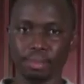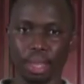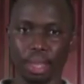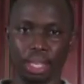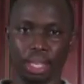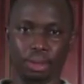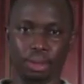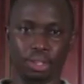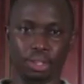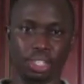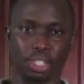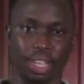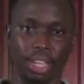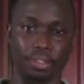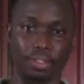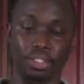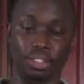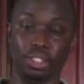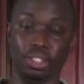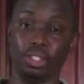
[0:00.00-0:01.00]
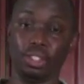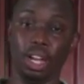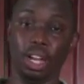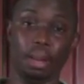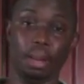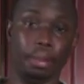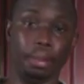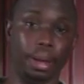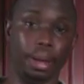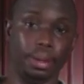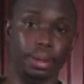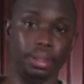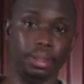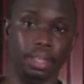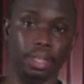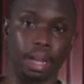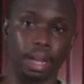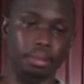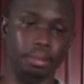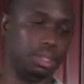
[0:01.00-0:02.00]
make you a chef. It's not about
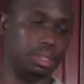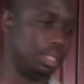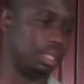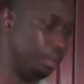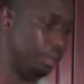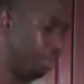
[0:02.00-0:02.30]
just a